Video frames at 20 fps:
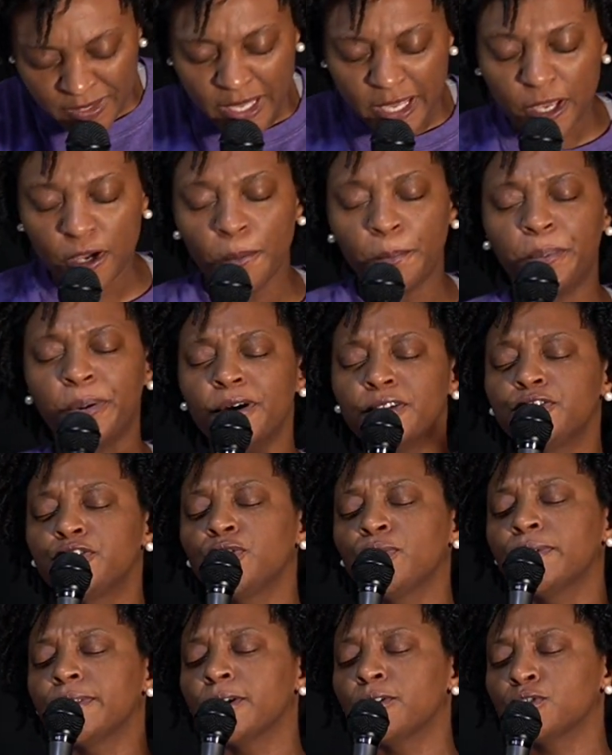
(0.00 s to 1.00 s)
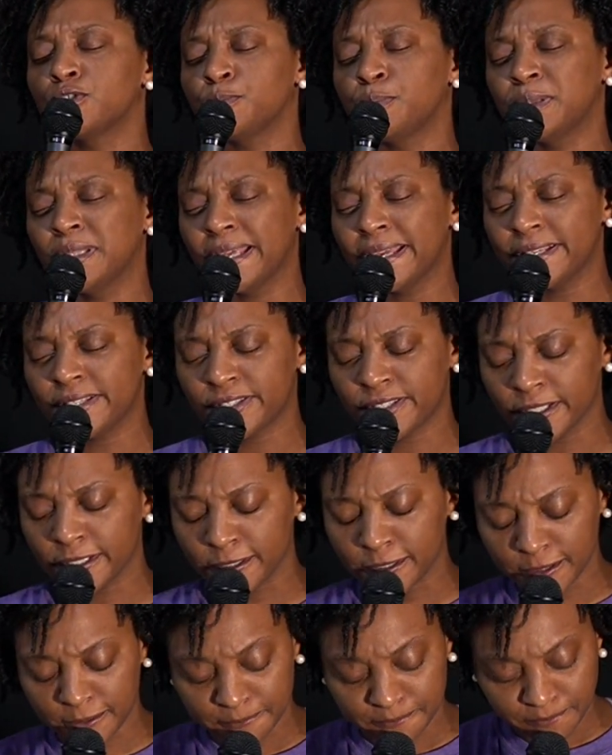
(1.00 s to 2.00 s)
He'll put you in those
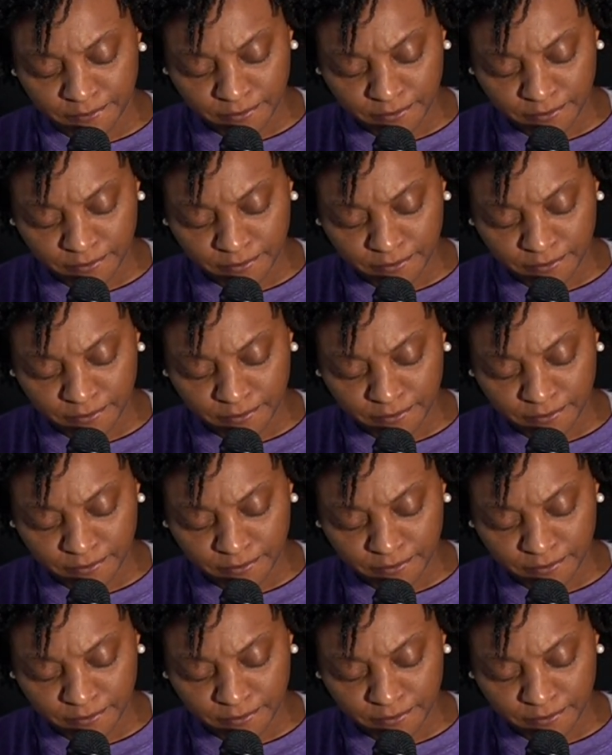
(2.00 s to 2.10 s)
places